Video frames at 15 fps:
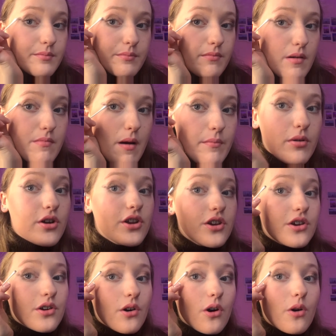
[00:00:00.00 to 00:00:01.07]
Remember, you
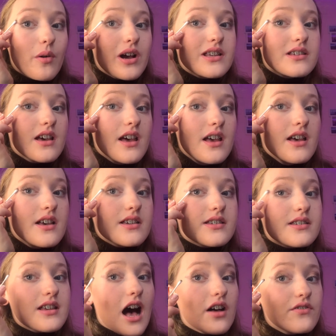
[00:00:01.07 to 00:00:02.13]
can always
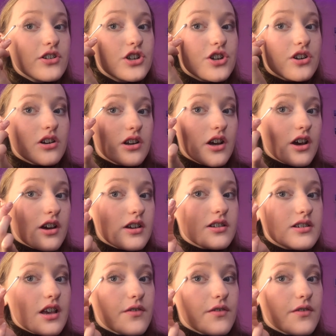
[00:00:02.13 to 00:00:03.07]
salvage your looks.